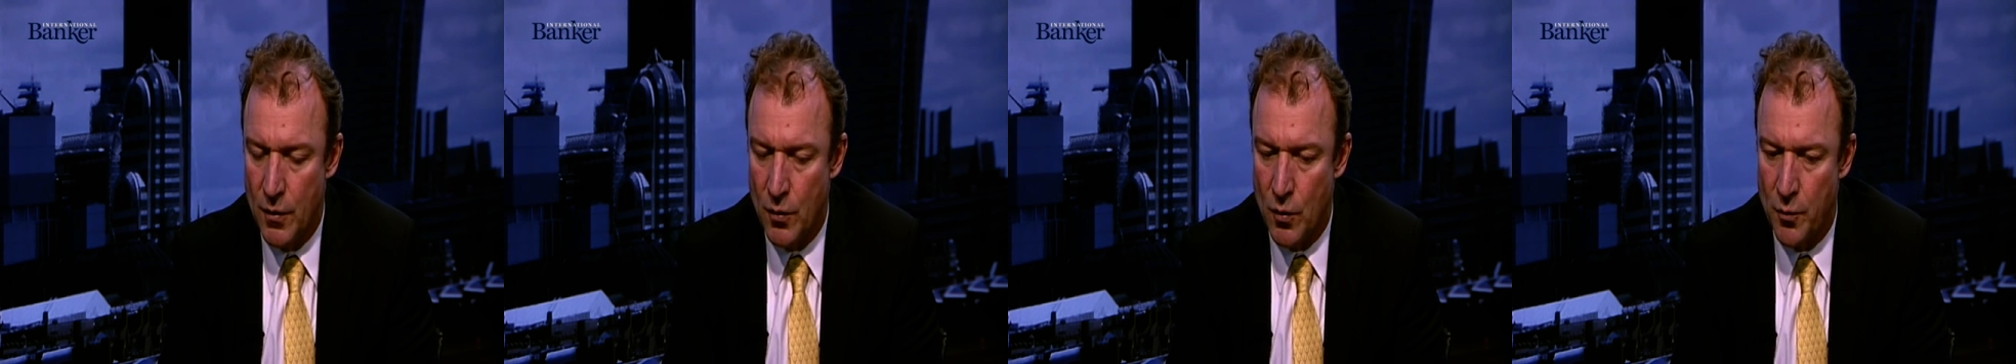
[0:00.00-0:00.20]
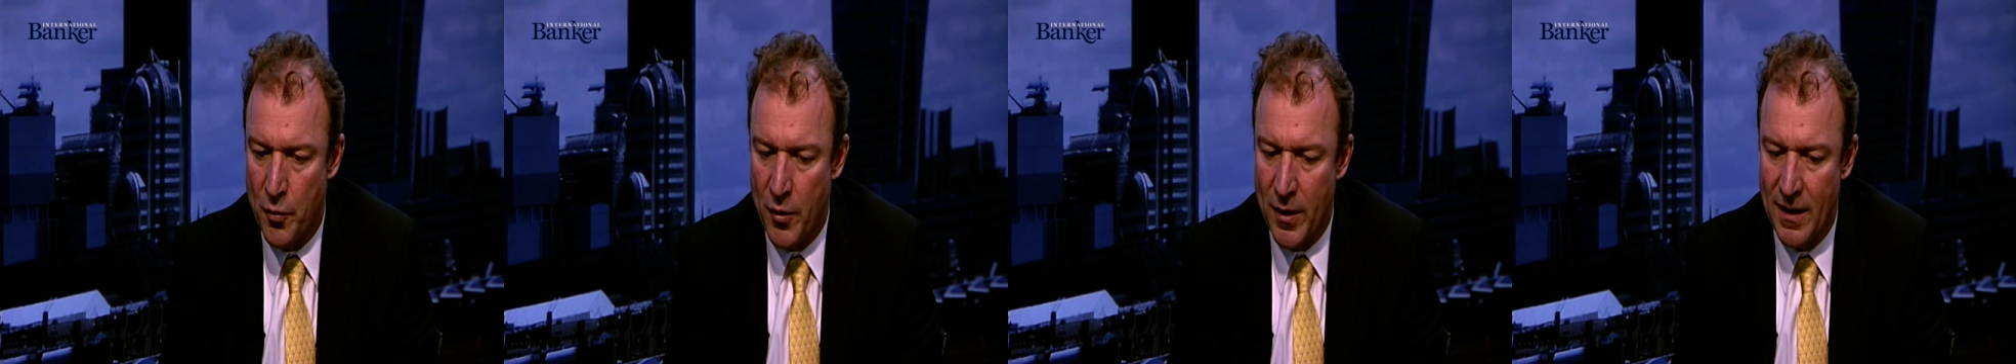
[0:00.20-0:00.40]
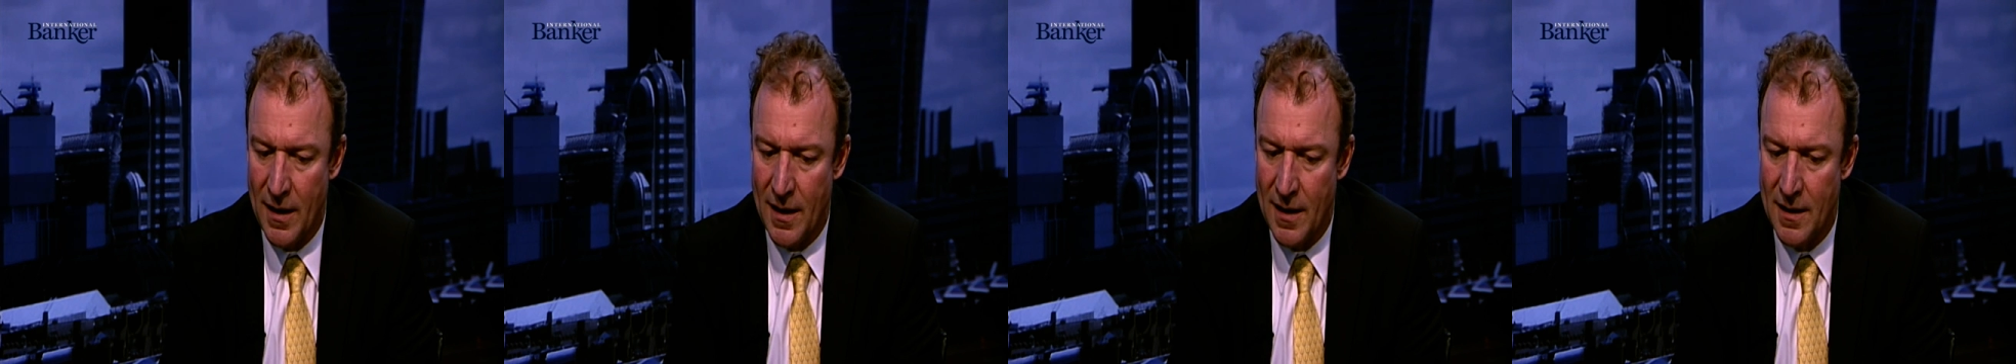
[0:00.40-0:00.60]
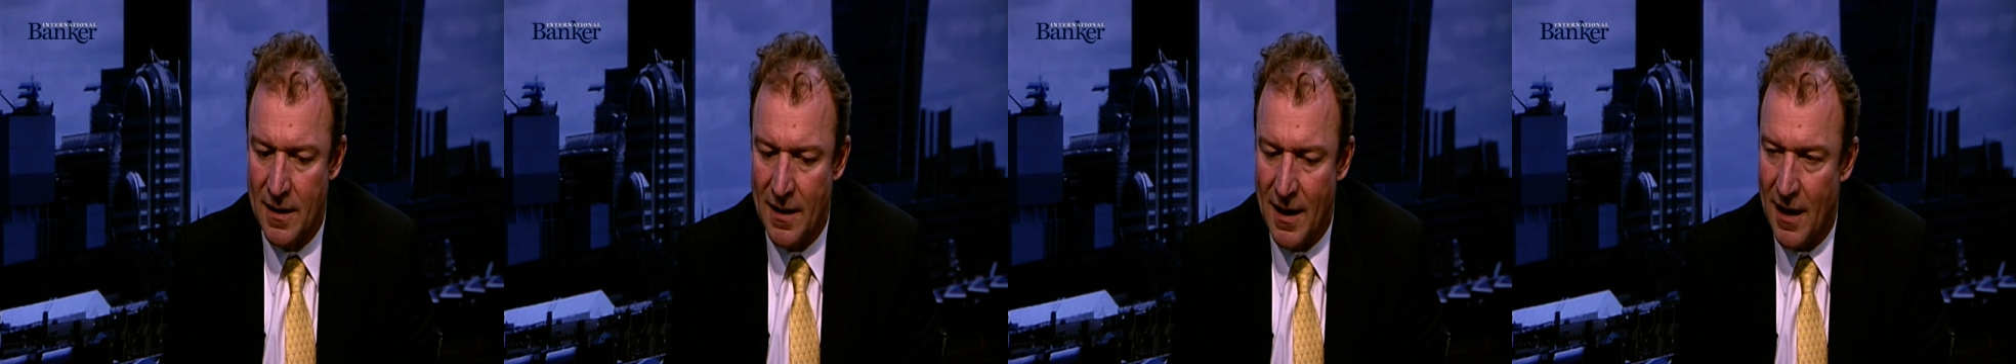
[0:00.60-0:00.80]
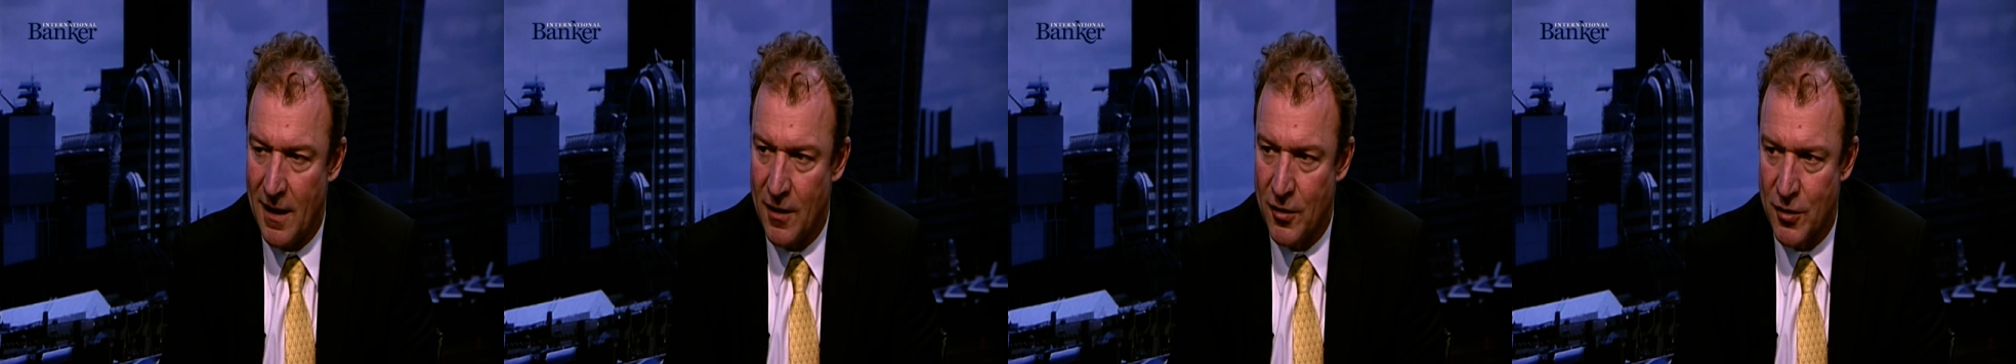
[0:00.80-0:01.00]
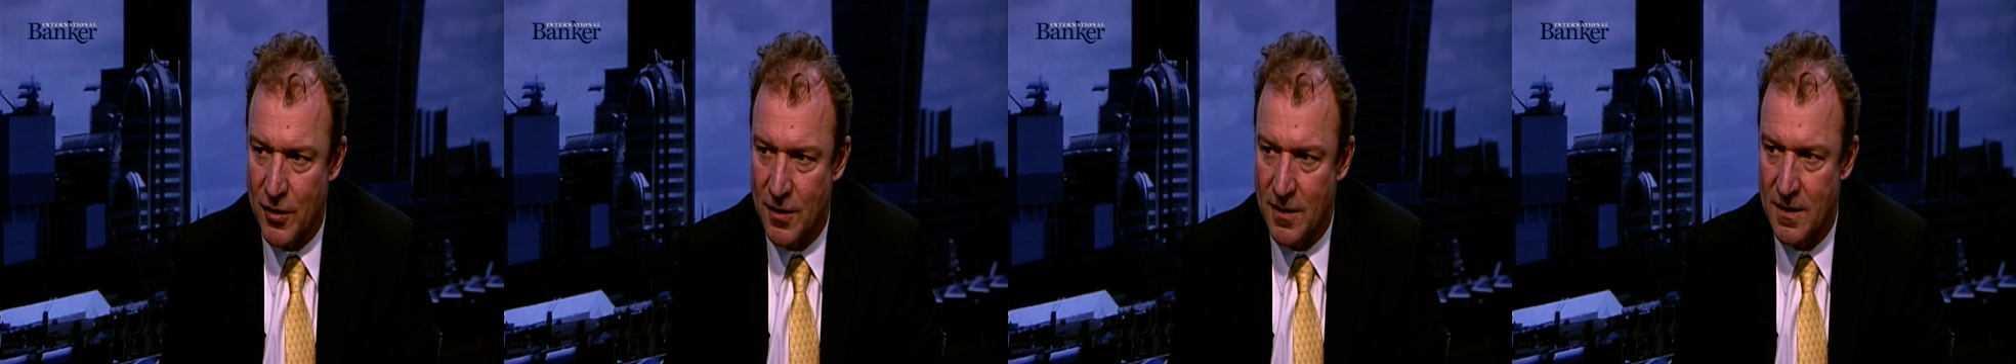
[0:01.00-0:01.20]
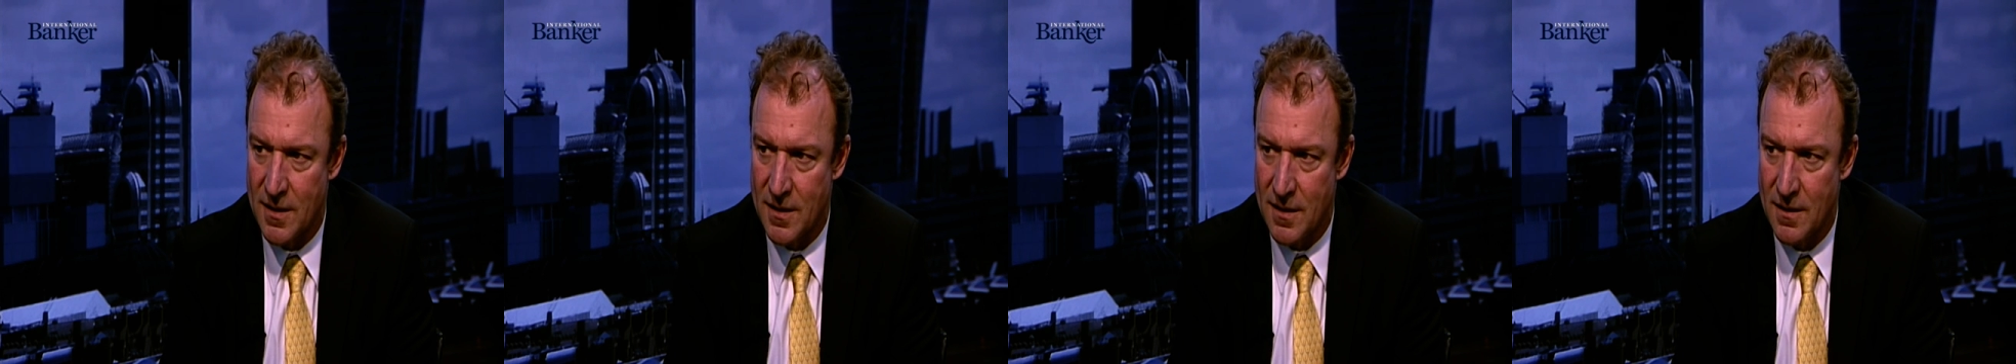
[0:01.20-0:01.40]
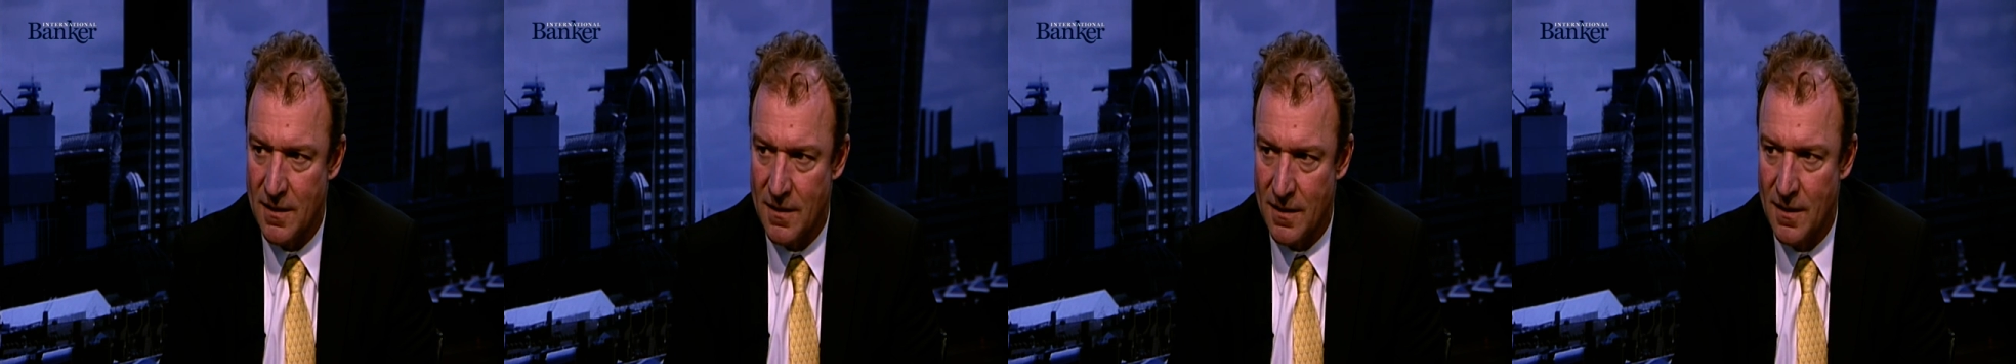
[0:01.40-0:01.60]
to bring
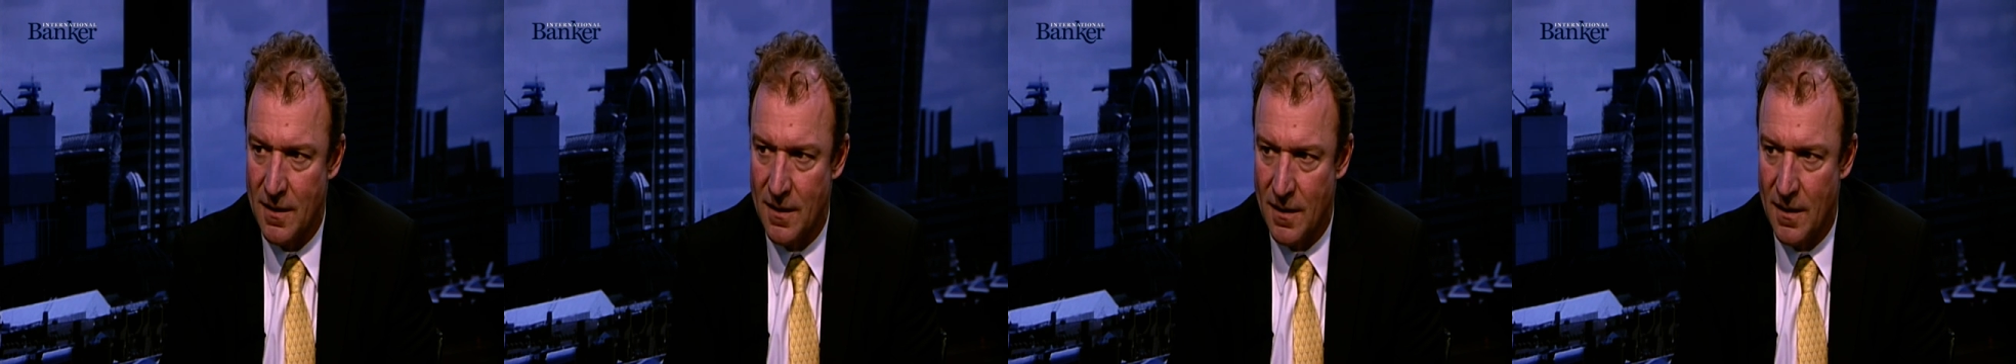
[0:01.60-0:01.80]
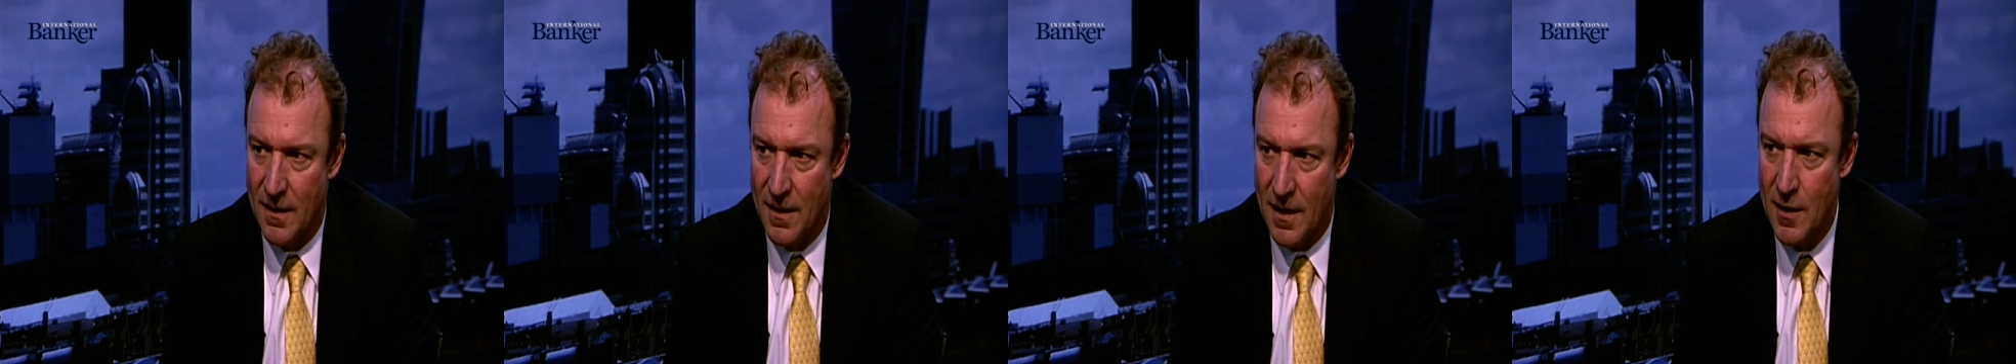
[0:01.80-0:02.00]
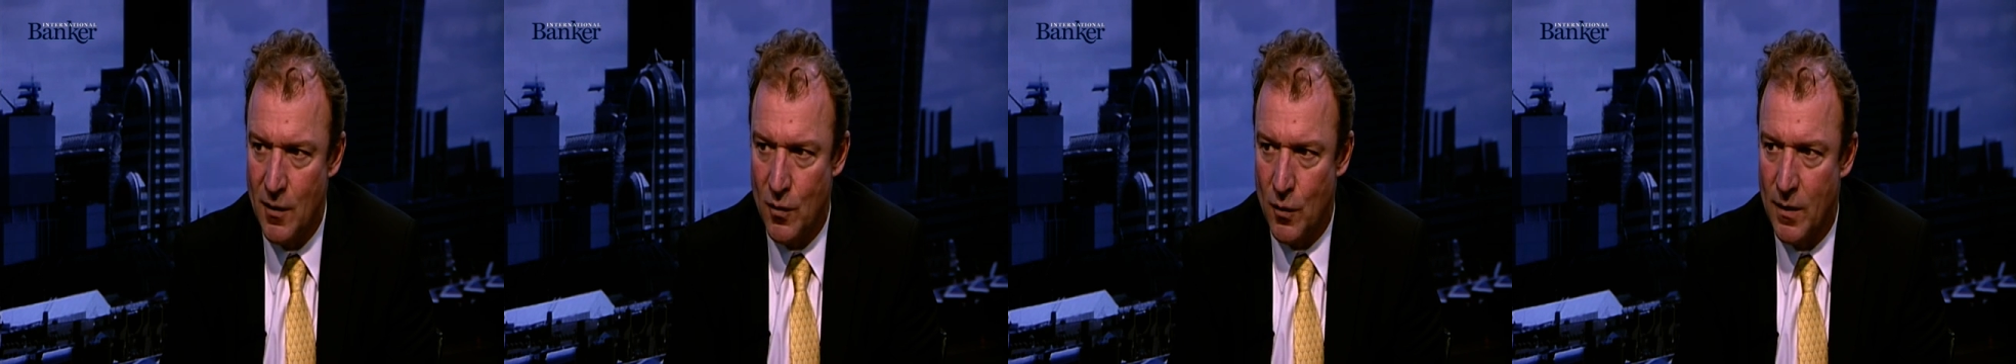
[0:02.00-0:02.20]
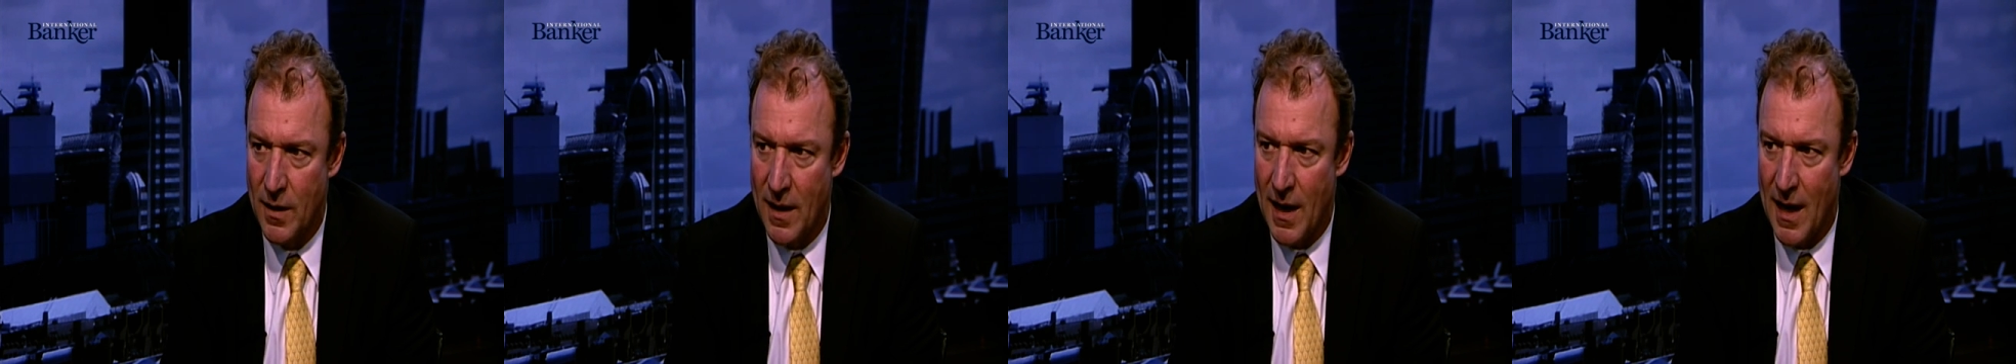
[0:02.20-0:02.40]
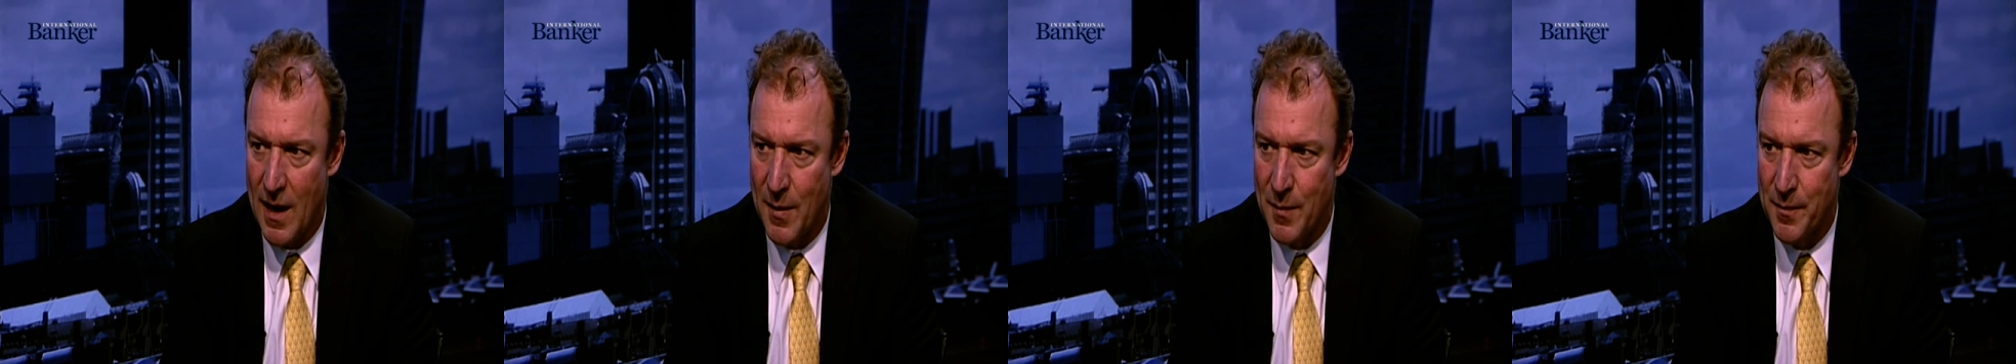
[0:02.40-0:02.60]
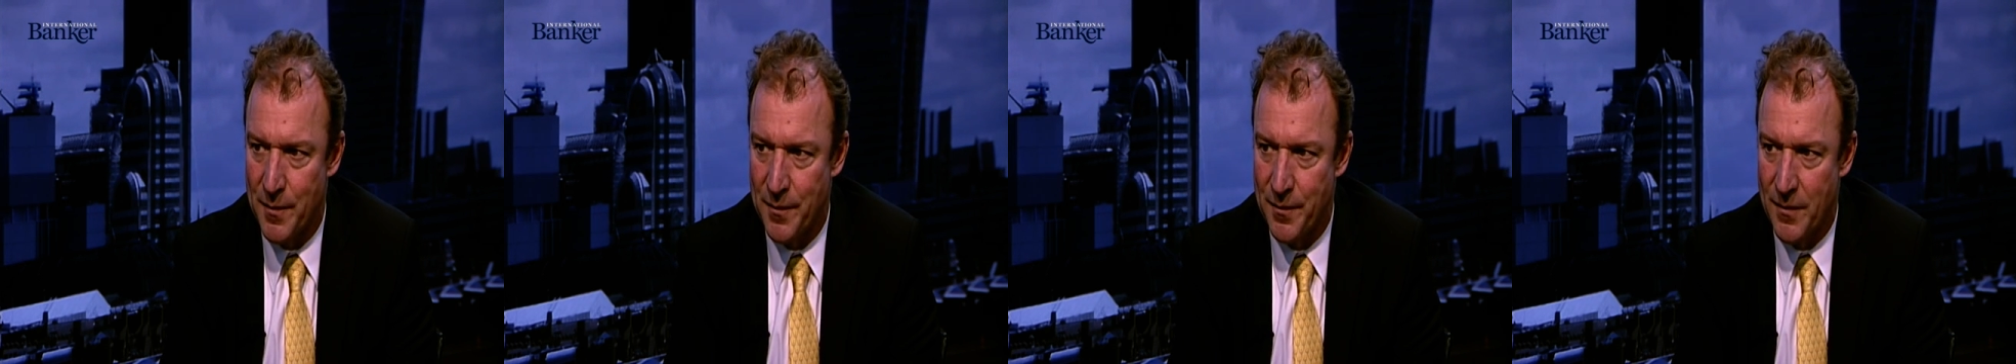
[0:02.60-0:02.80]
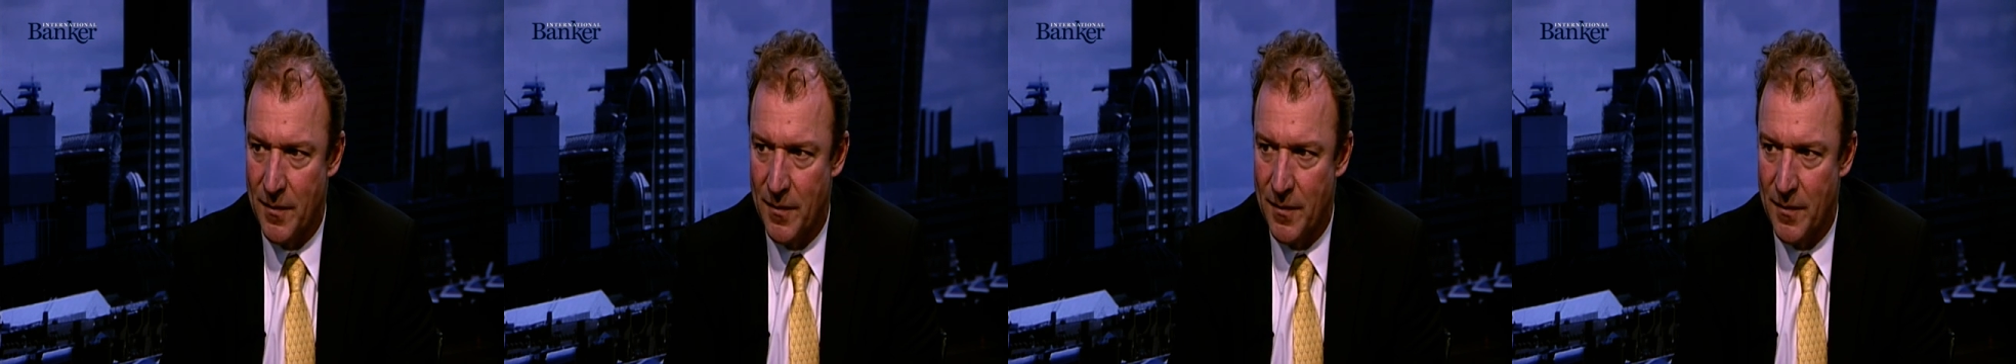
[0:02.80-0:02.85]
intelligence into the game